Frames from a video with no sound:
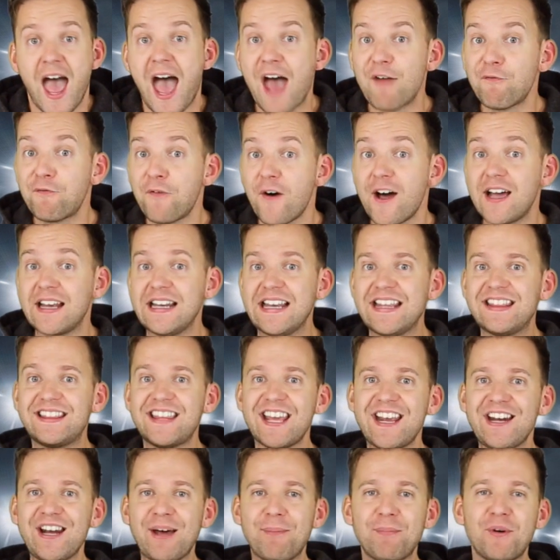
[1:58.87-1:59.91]
And finally,
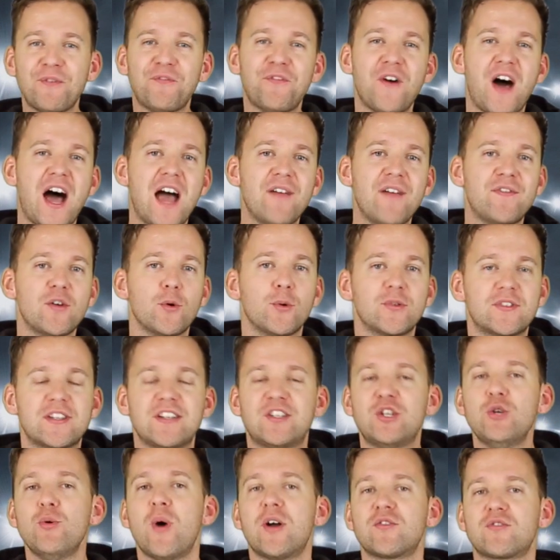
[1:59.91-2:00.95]
thing number five it was the
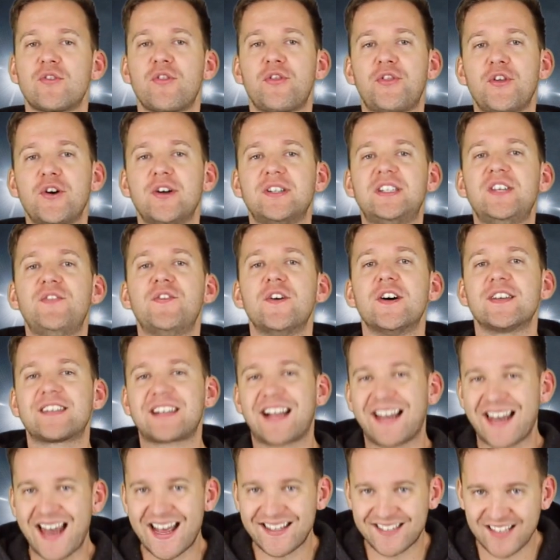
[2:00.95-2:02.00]
231st
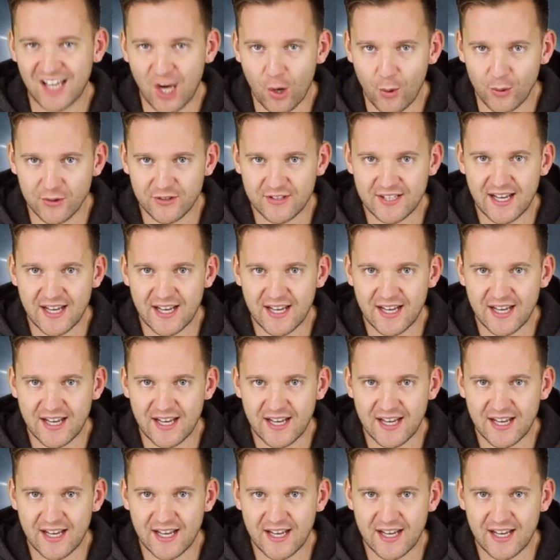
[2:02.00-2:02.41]
Classico on